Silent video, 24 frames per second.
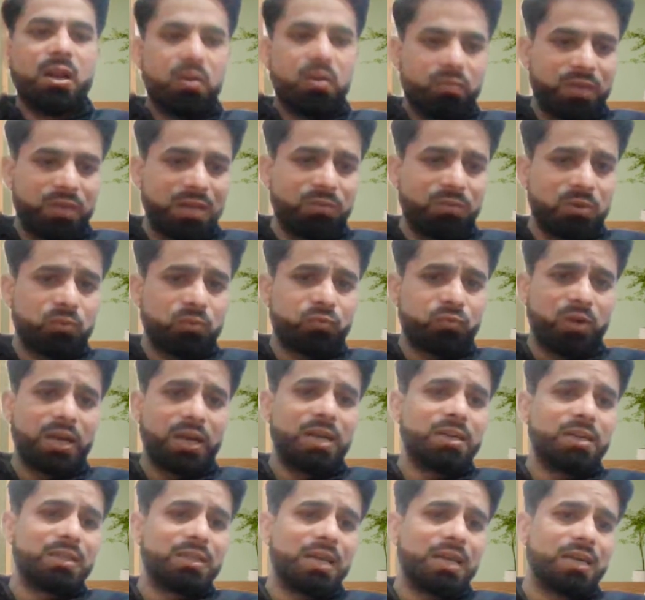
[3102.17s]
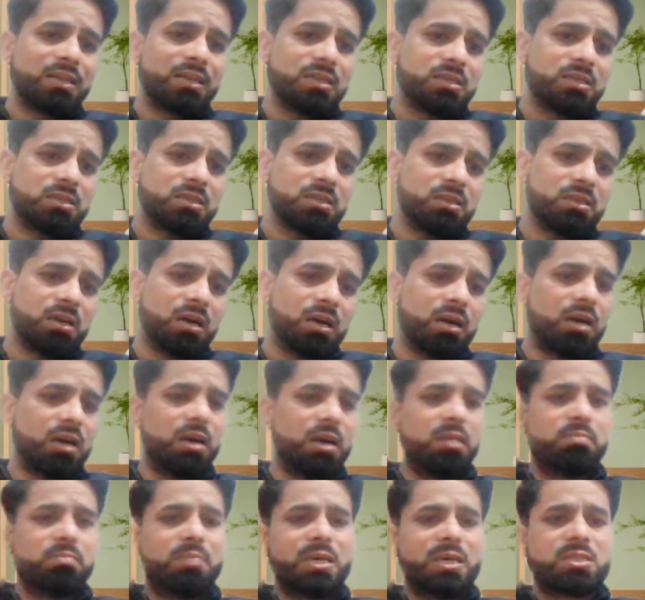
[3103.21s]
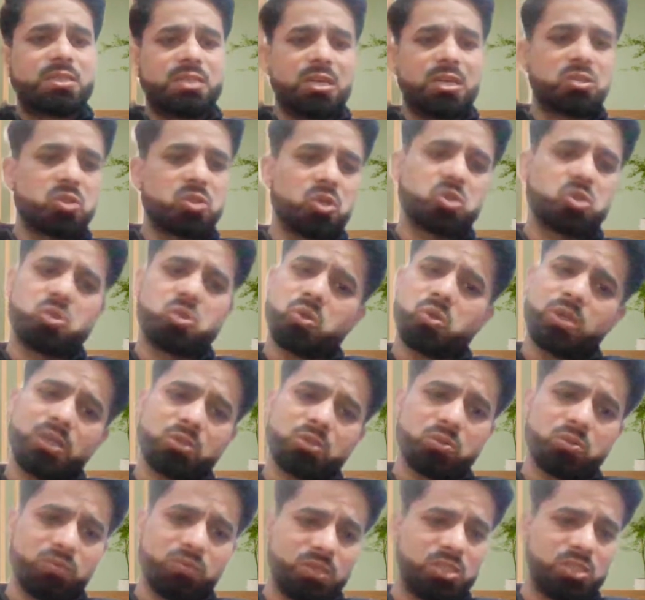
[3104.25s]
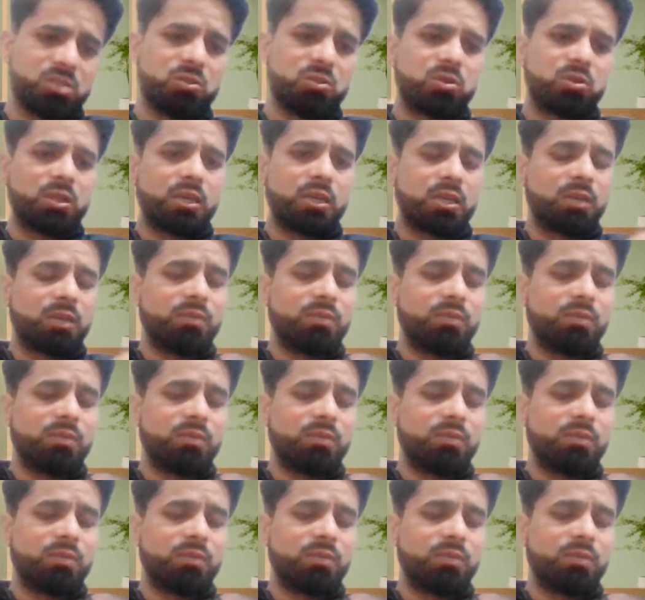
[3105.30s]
When we find that it bus exhaust ho gaya, we should take.